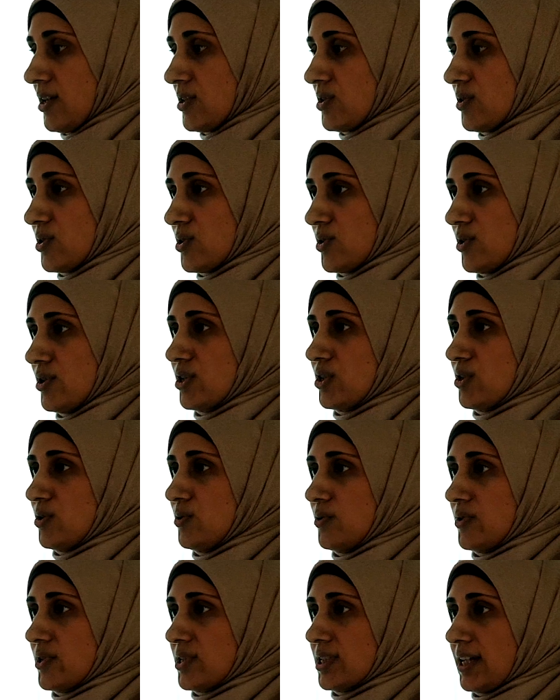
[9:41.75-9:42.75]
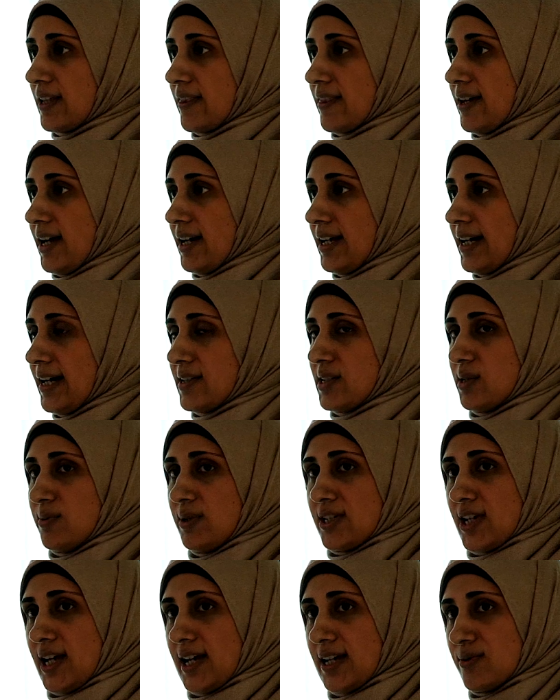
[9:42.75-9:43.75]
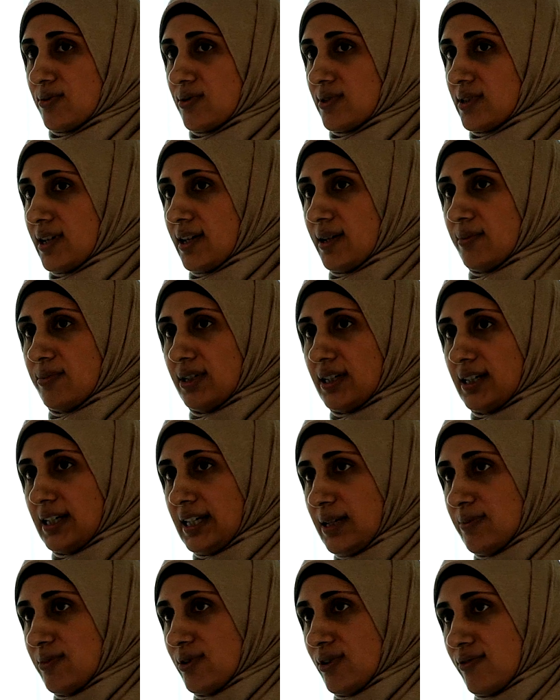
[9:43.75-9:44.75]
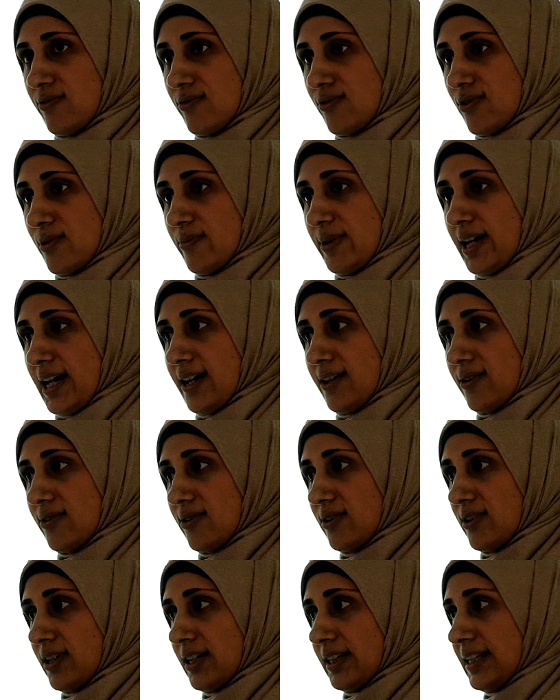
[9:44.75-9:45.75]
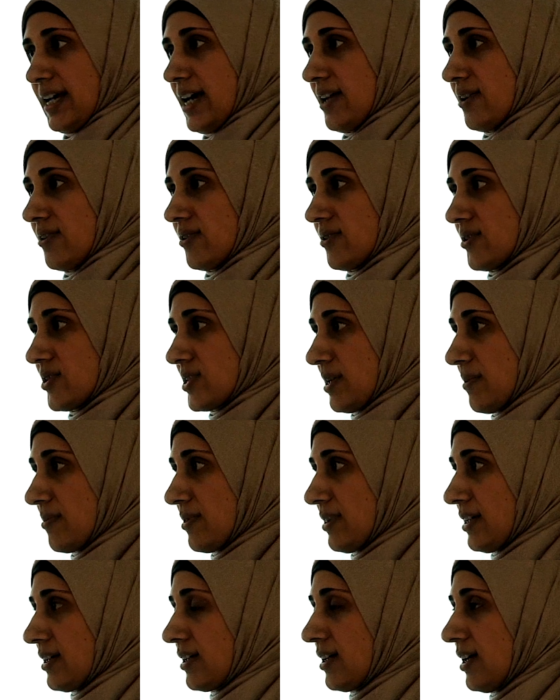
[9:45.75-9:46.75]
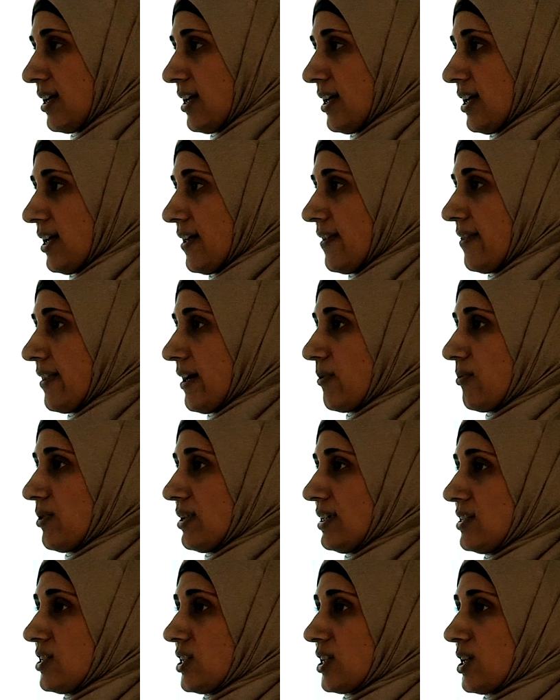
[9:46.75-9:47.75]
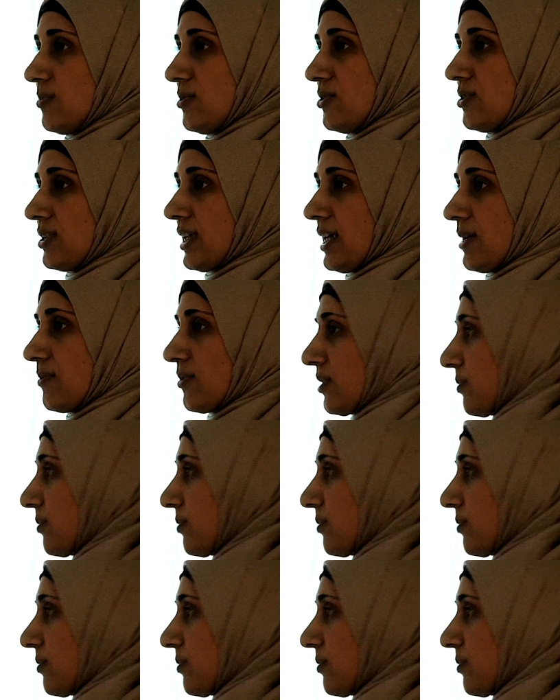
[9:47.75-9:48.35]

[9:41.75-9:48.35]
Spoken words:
So certain tools like that, it has to be tangible. It's got to be an email format or a letter or something that we need to communicate